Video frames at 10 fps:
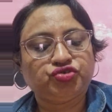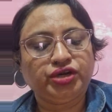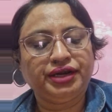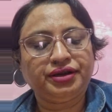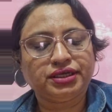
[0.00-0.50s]

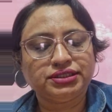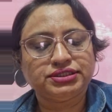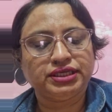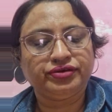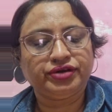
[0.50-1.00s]

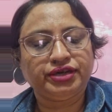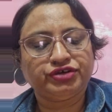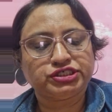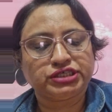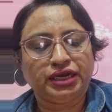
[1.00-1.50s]
Theatrical
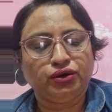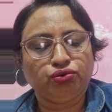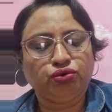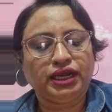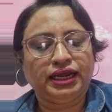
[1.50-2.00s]
scenery was
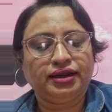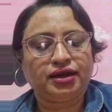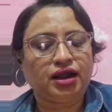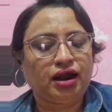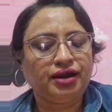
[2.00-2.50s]
unknown, and
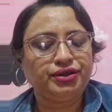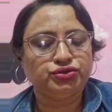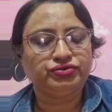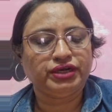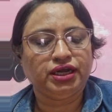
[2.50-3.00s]
a card
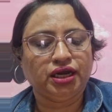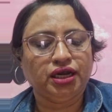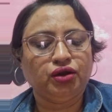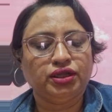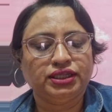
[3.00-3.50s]
usually
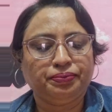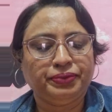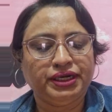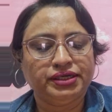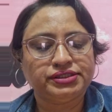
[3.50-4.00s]
hung on the
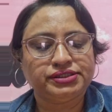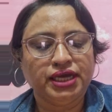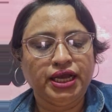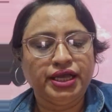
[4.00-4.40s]
pillars